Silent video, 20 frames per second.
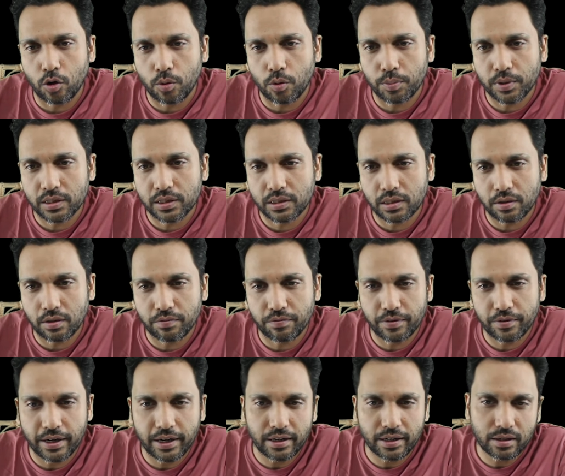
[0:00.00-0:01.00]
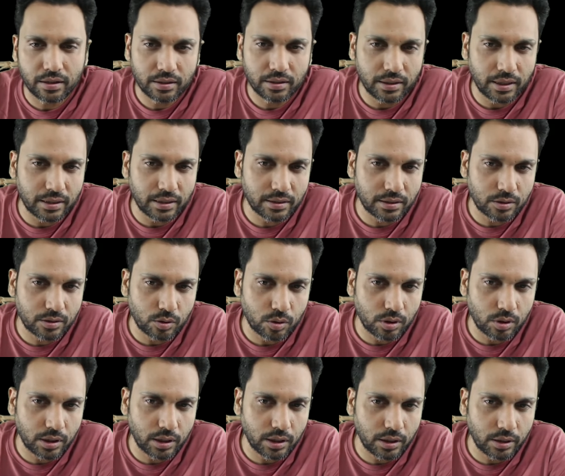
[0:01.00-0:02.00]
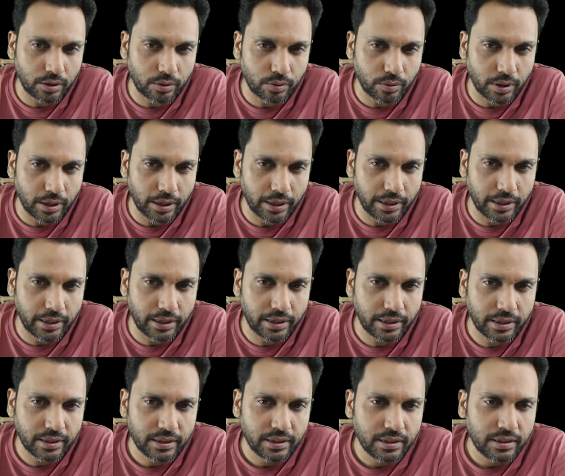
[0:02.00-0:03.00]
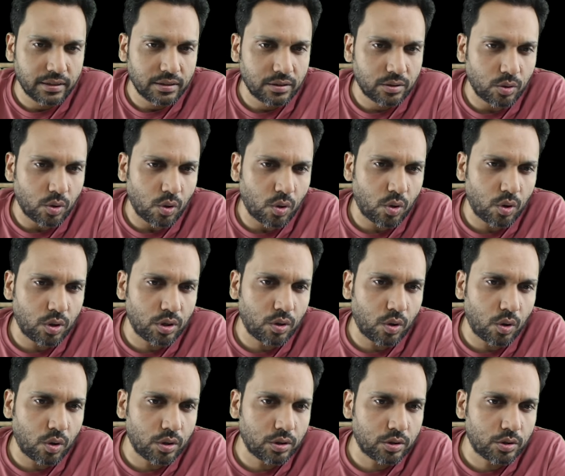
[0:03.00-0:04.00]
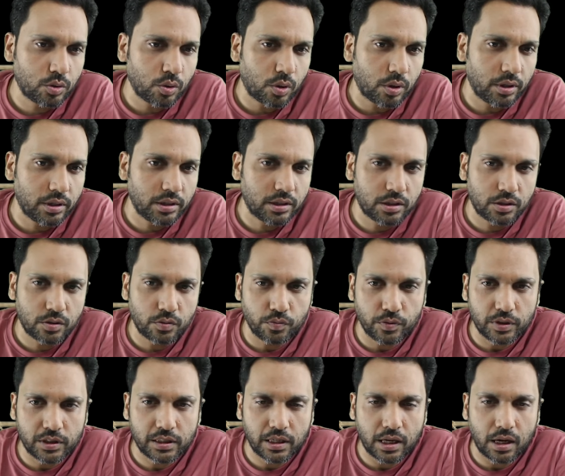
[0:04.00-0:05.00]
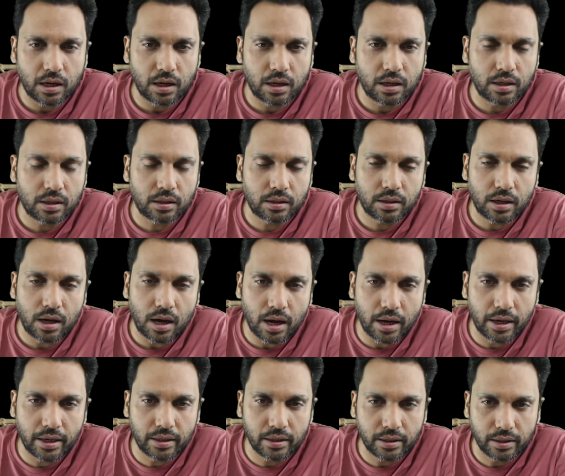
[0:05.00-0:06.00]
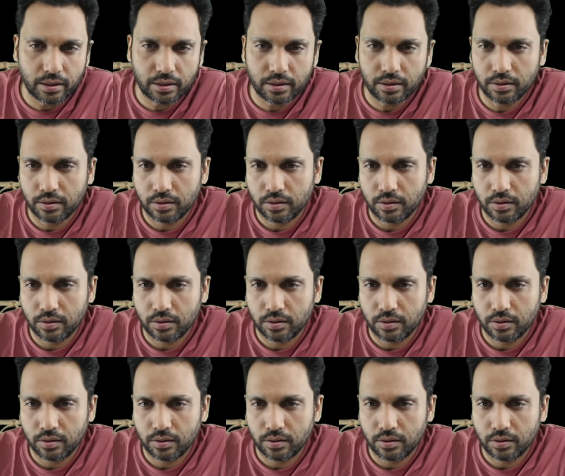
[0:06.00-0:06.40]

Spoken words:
copper sulfate, that's a strong electrolyte. So all salts which are ionic,